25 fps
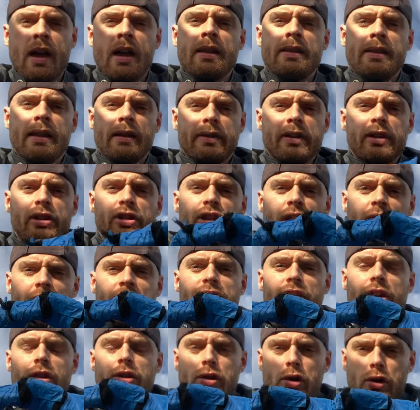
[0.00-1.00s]
Now these
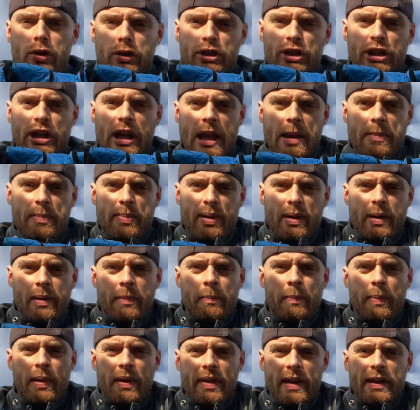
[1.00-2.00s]
chains are not cheap,
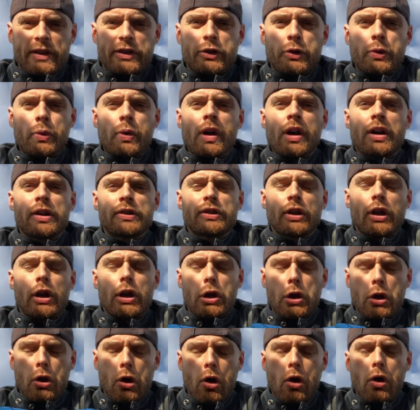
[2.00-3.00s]
but they do last a
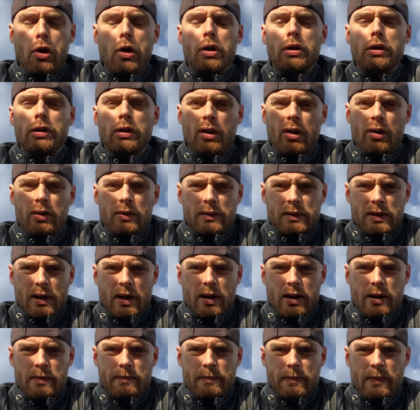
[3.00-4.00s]
long, long
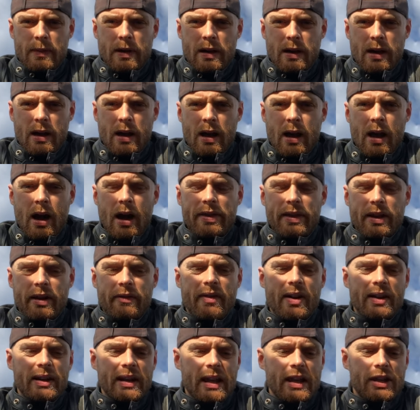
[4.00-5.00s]
time. I think I've
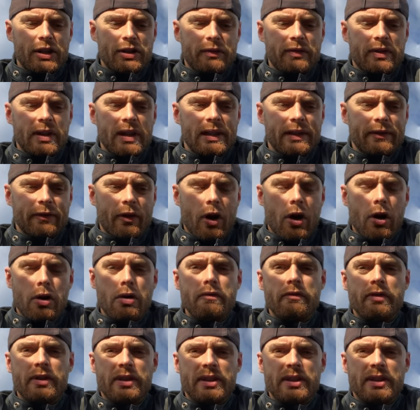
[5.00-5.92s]
had each of these for over